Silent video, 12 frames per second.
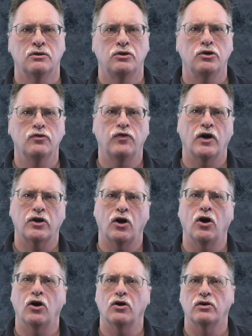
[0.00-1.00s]
You fought
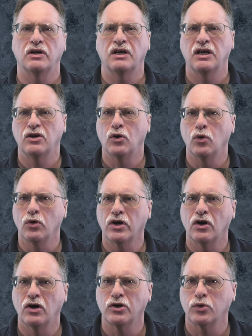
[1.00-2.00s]
hard in holding
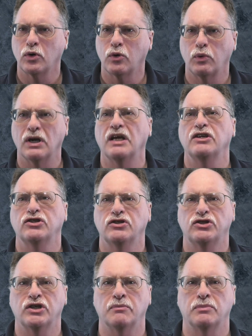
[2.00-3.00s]
on to a
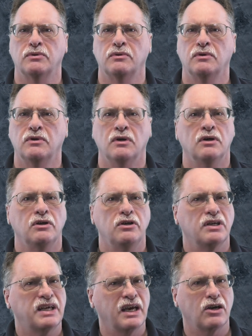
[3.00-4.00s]
relationship.
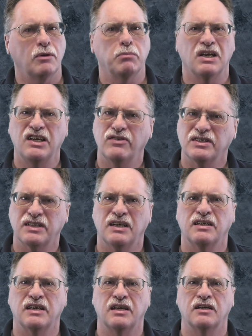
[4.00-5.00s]
You cannot believe it's
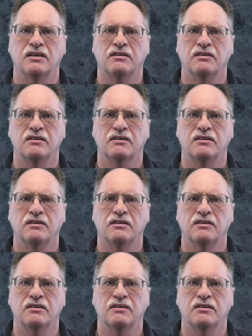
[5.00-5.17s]
ending.